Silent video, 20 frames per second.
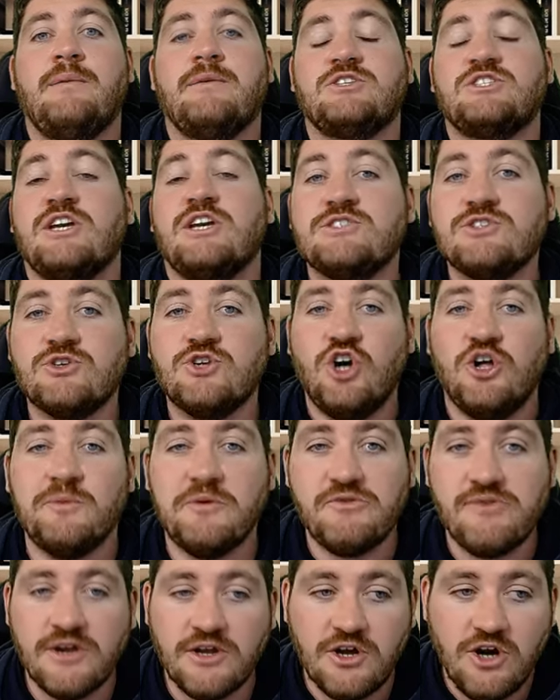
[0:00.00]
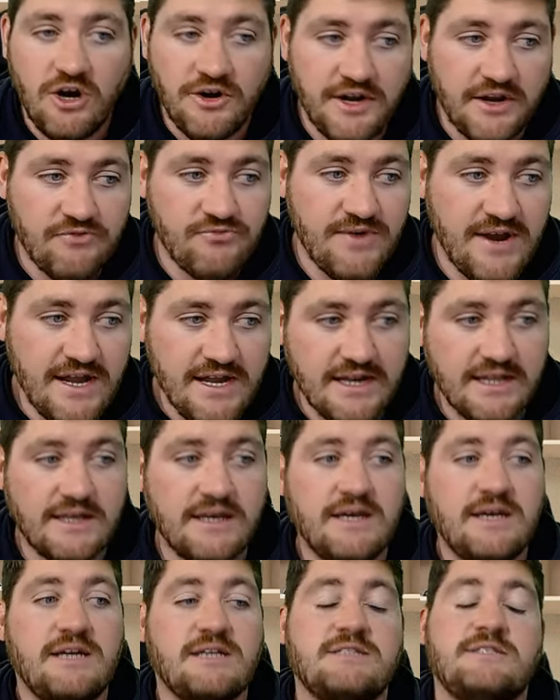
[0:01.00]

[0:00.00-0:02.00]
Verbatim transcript: Chase and Colby reincarnated, really.